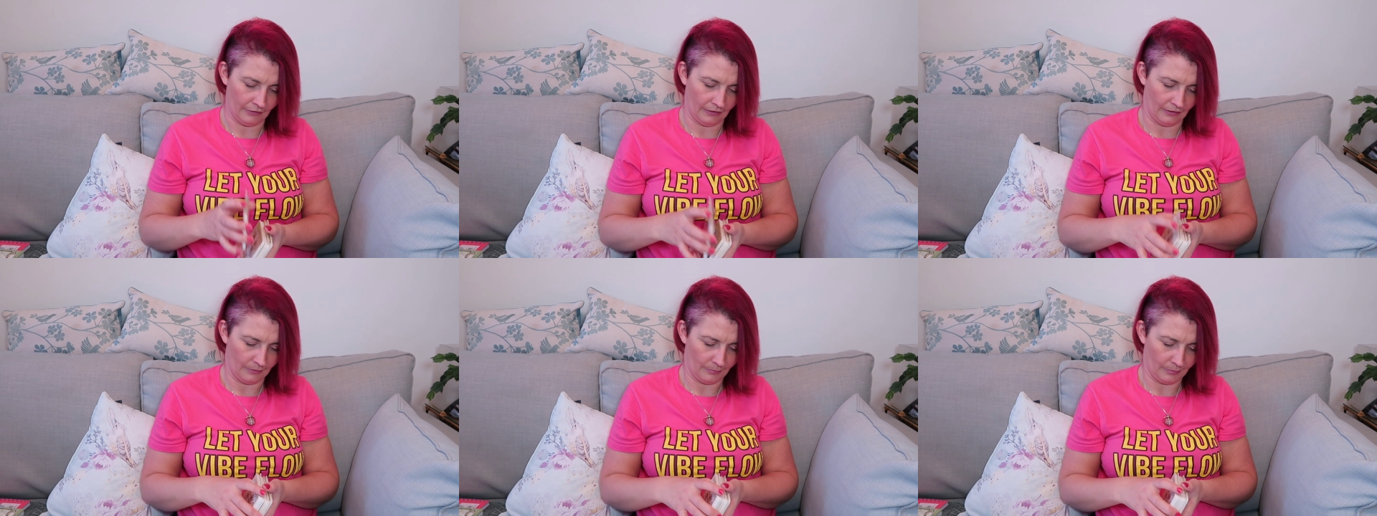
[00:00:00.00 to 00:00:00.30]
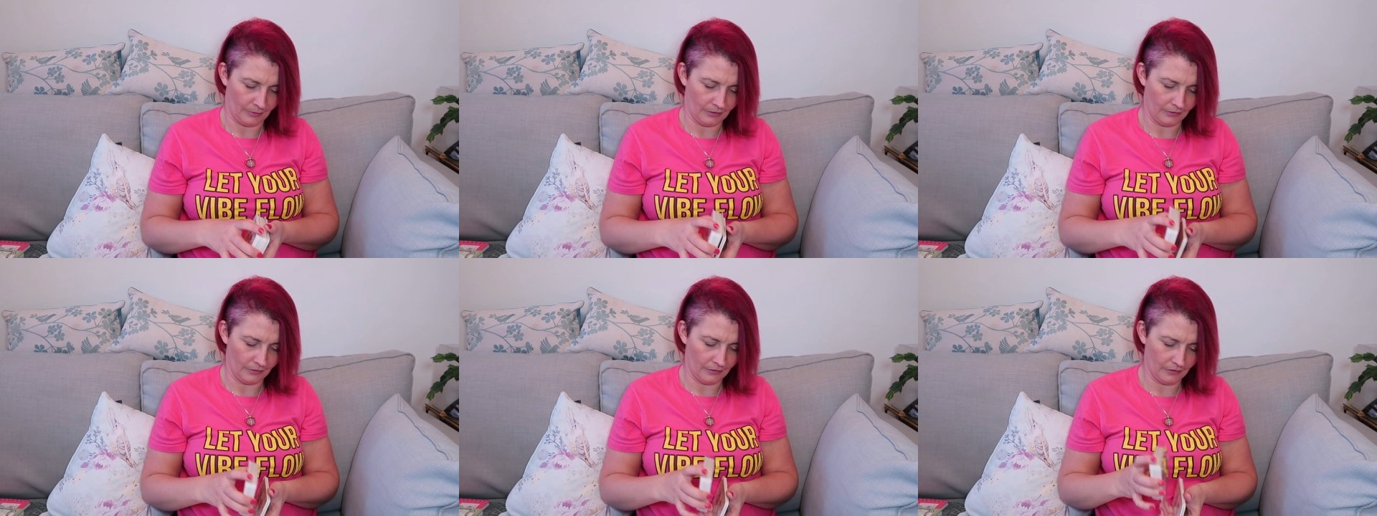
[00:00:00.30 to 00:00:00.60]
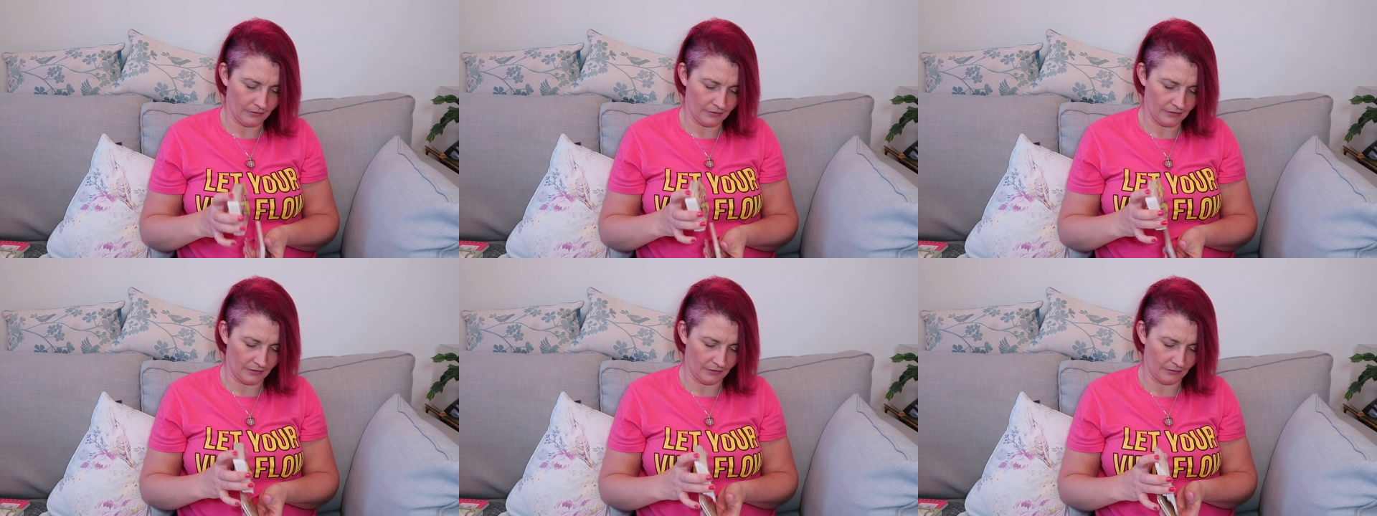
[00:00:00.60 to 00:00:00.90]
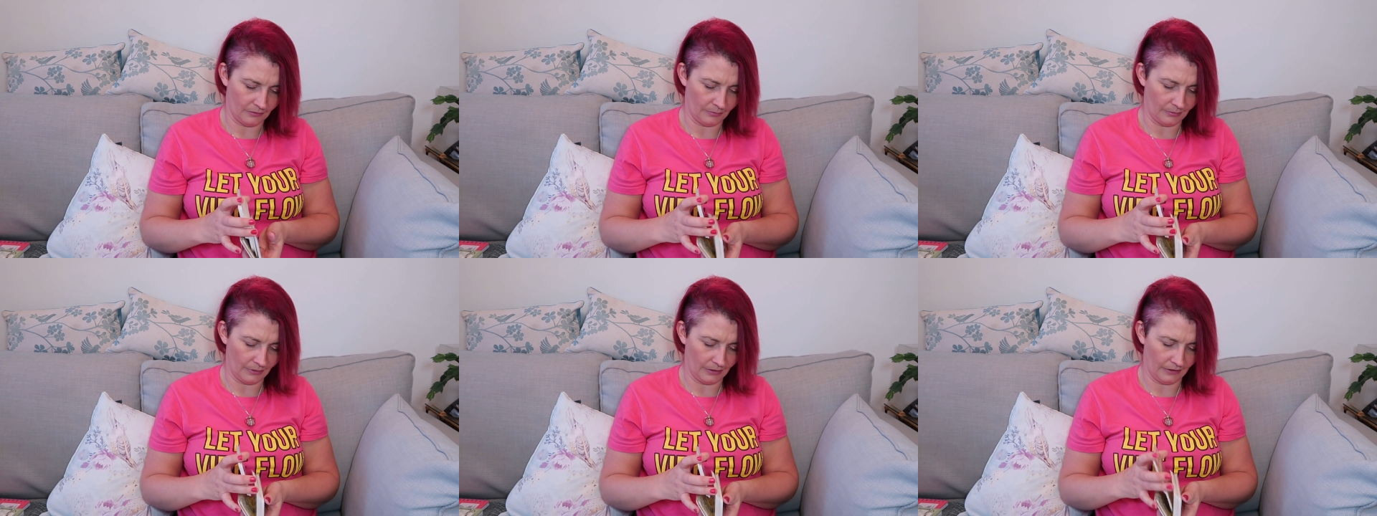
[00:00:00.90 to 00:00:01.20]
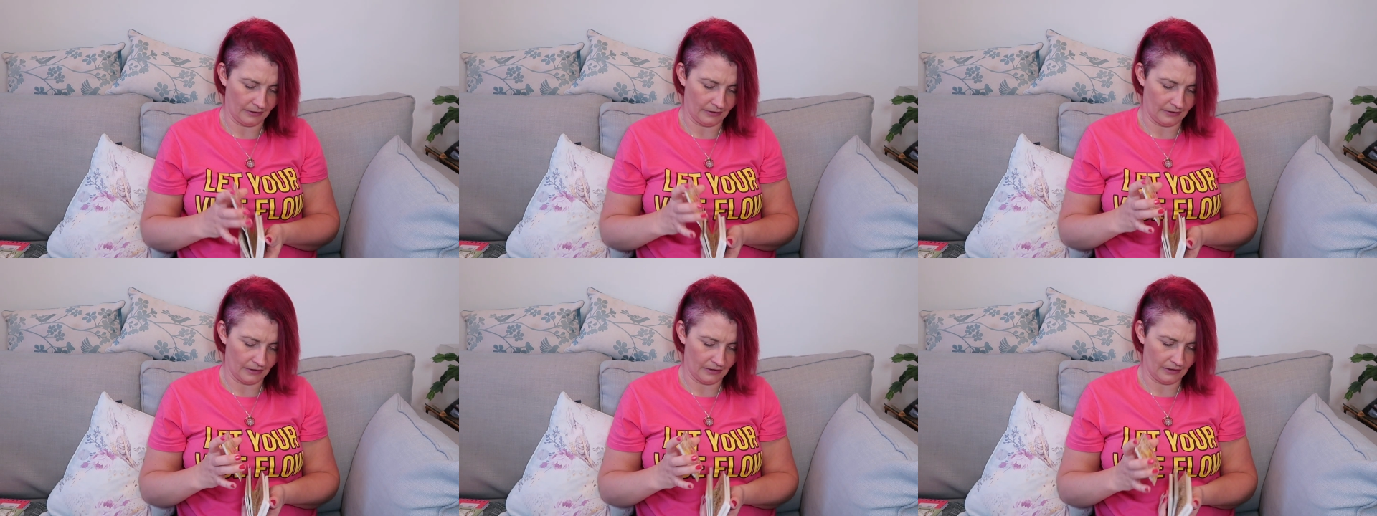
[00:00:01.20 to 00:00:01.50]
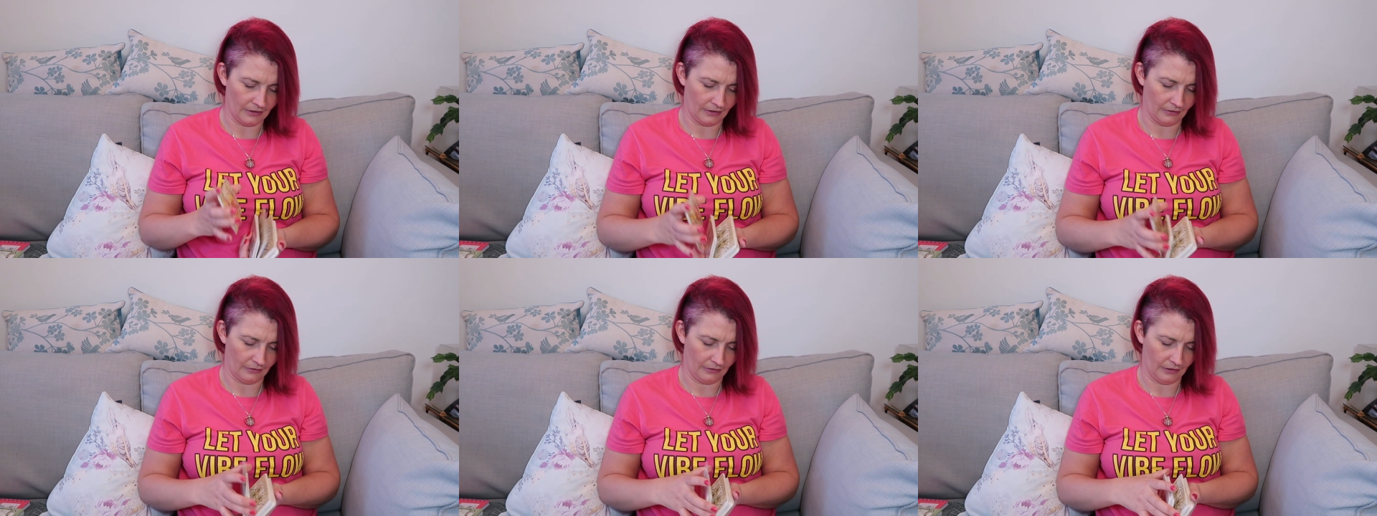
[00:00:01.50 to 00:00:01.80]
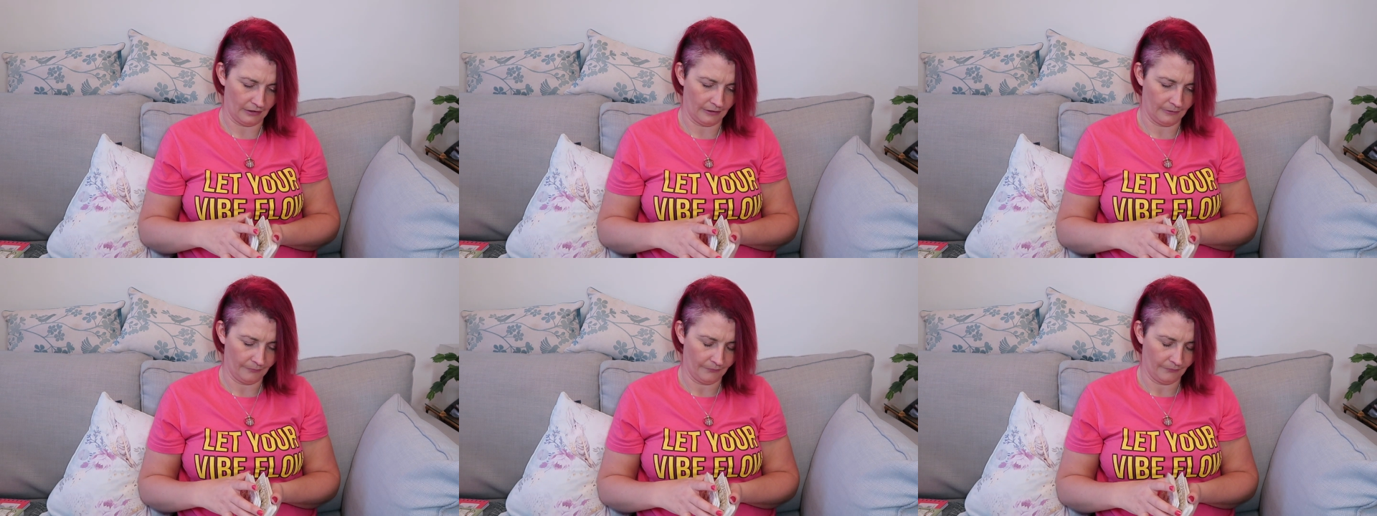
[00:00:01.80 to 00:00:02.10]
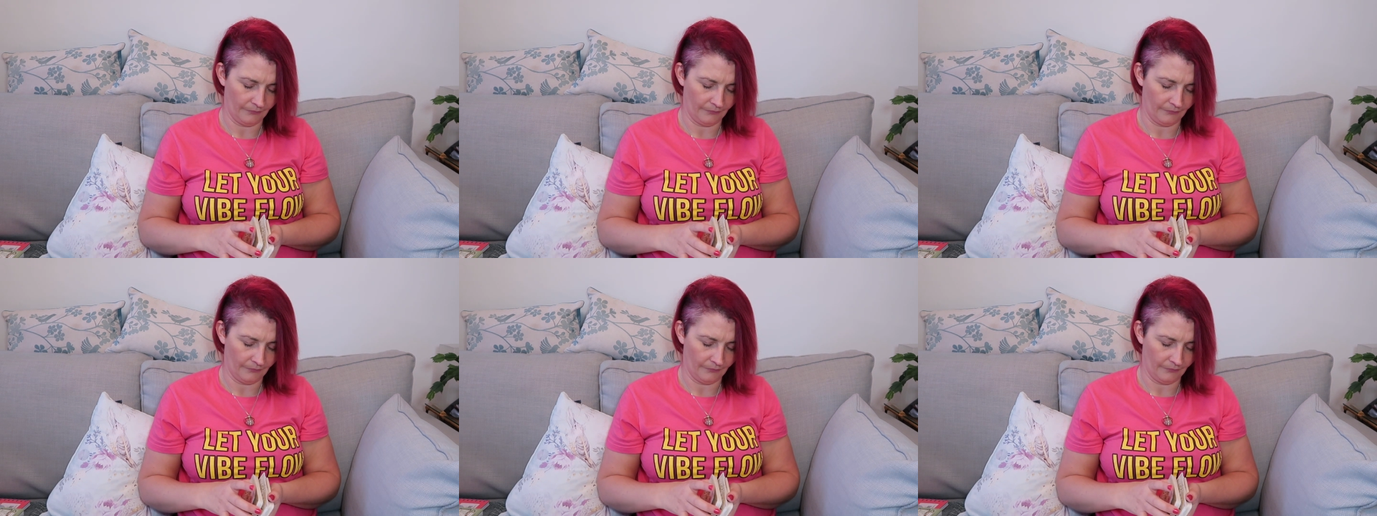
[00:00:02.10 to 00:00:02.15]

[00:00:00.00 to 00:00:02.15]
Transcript: in the past and not bring it into January?